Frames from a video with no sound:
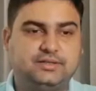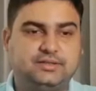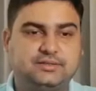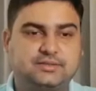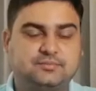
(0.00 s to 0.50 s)

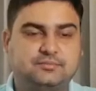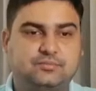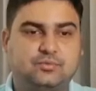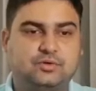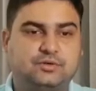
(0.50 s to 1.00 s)
in some
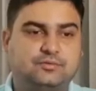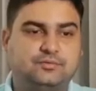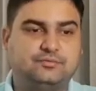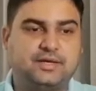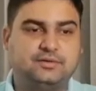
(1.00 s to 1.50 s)
port
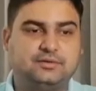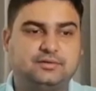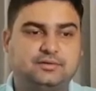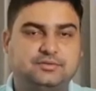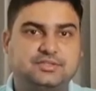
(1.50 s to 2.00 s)
at
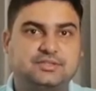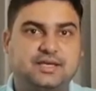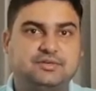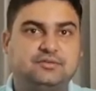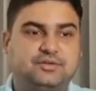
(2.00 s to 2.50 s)
which is
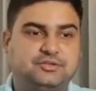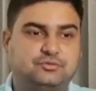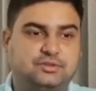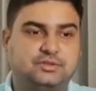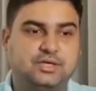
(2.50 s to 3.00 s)
having a
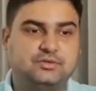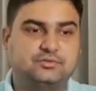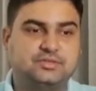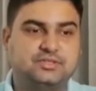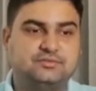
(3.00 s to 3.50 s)
freshwater.
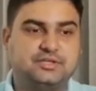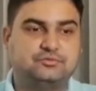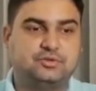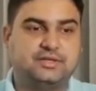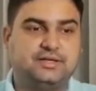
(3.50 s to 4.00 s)
So this is
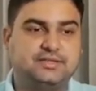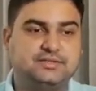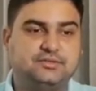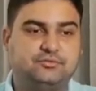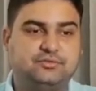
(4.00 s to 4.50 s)
freshwater, and
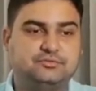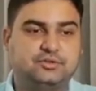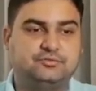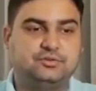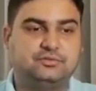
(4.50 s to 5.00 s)
density of
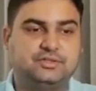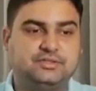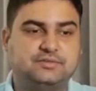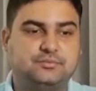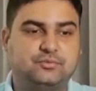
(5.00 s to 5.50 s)
freshwater we know it
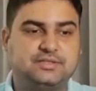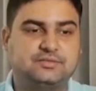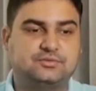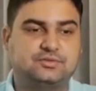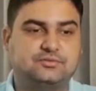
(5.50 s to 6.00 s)
is
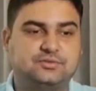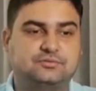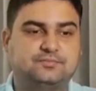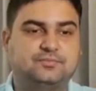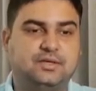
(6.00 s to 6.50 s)

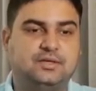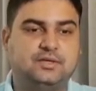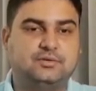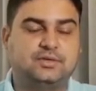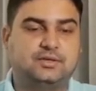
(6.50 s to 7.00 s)
1.000.
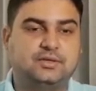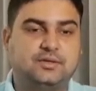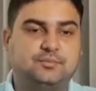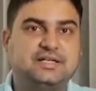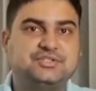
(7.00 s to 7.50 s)
Okay,
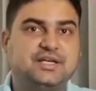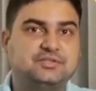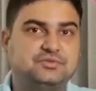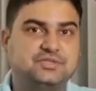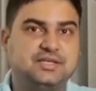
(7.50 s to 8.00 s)
but she has
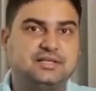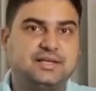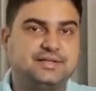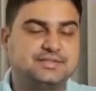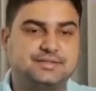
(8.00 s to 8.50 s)
to sail
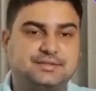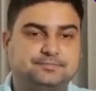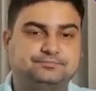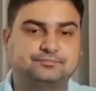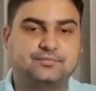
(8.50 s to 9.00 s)
at sea.
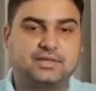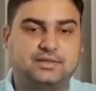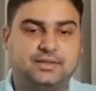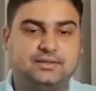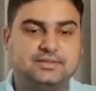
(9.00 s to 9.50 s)
Okay,
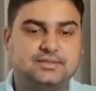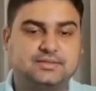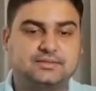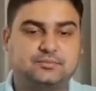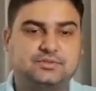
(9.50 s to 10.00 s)
and this
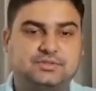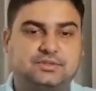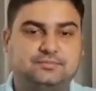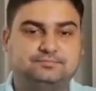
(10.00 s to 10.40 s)
is suppose sea.